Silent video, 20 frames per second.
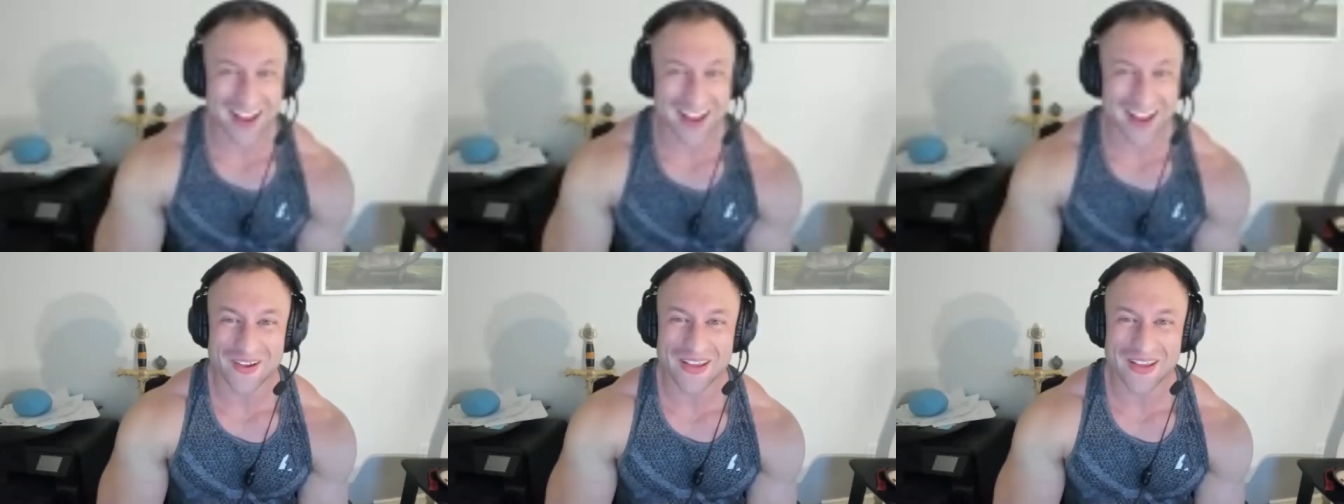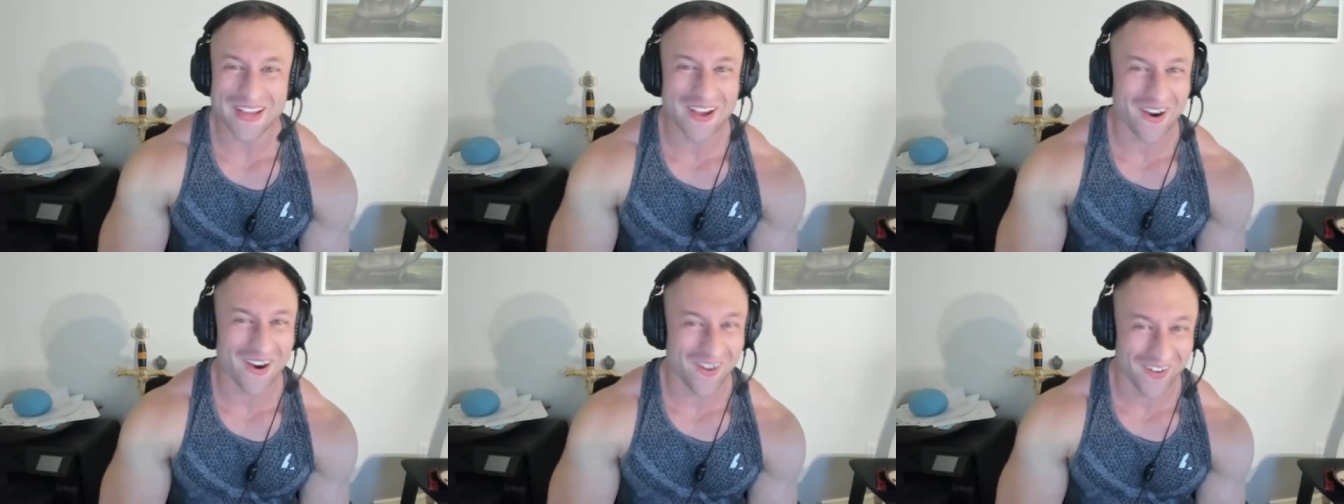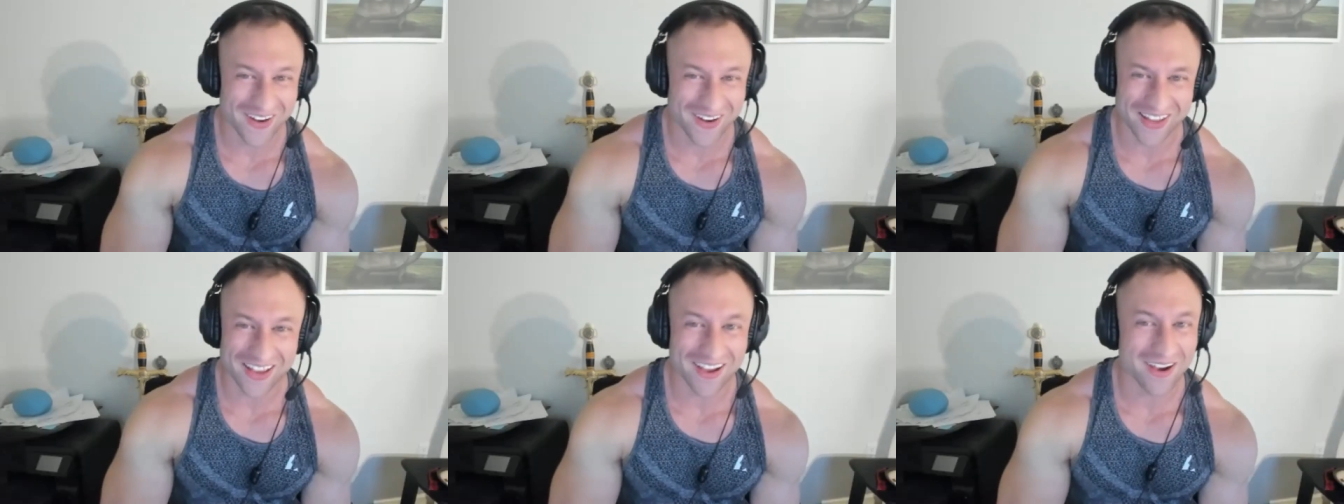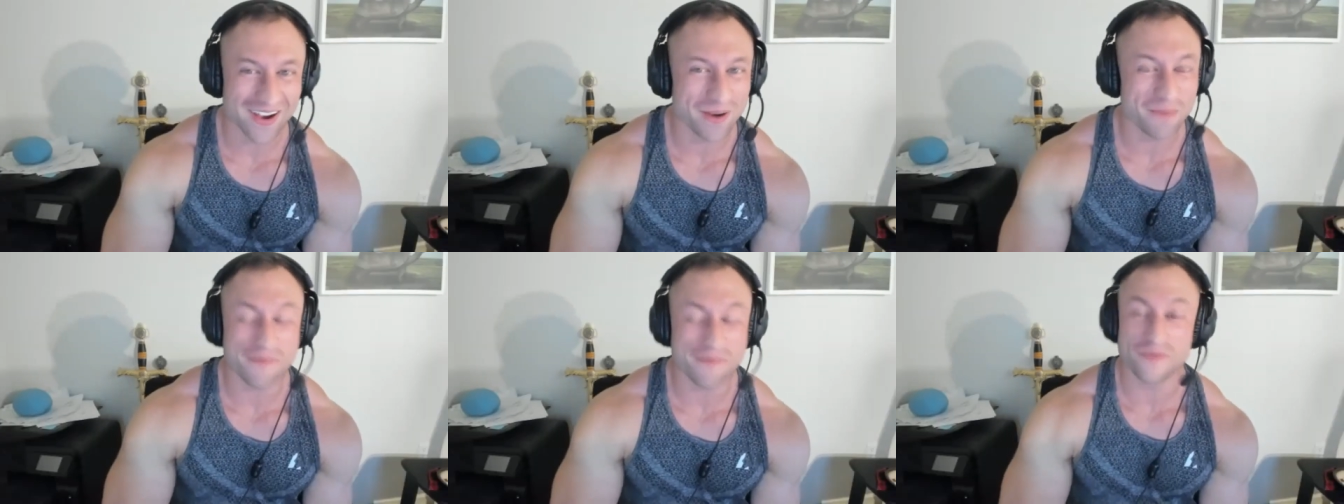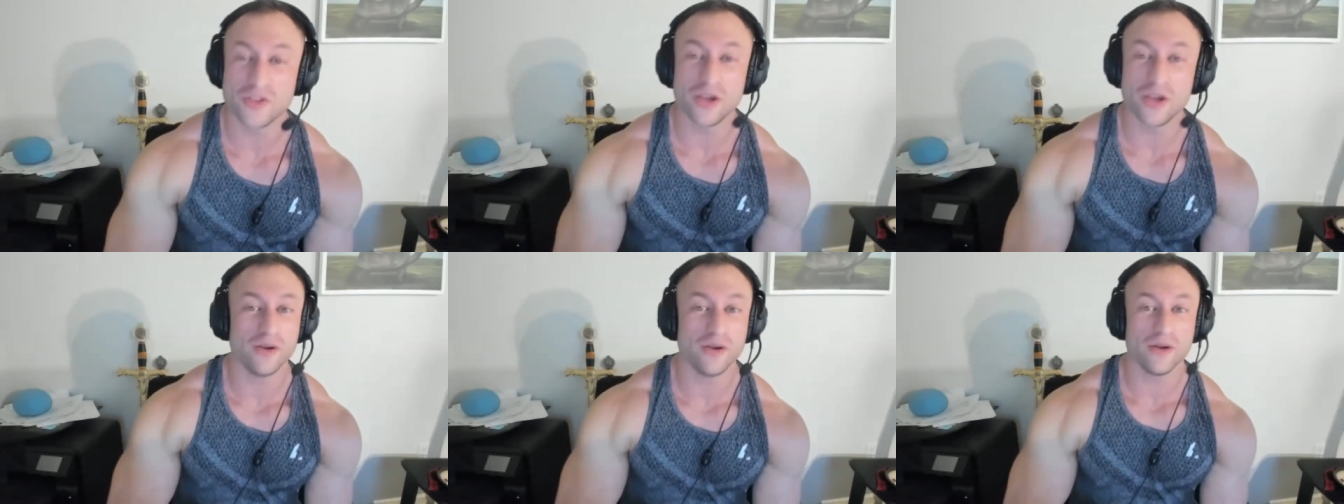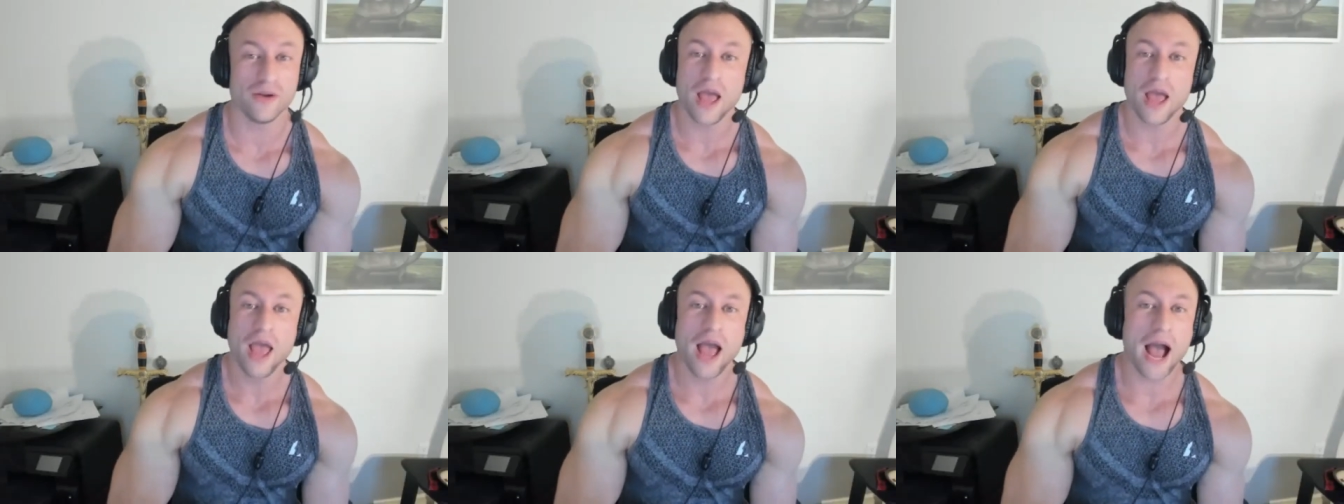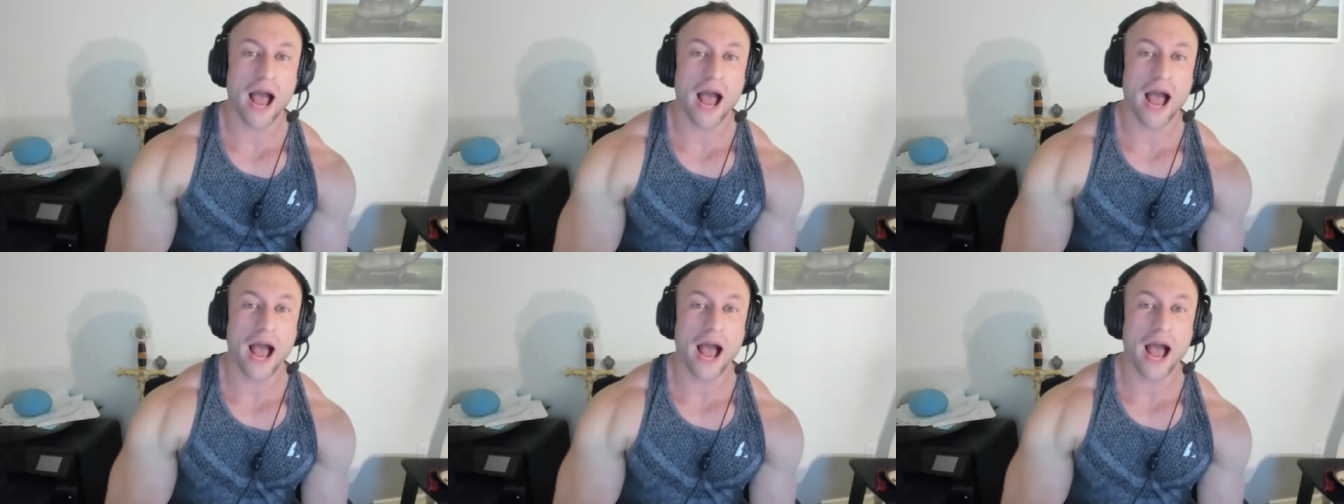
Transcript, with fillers: doing cardio, dude.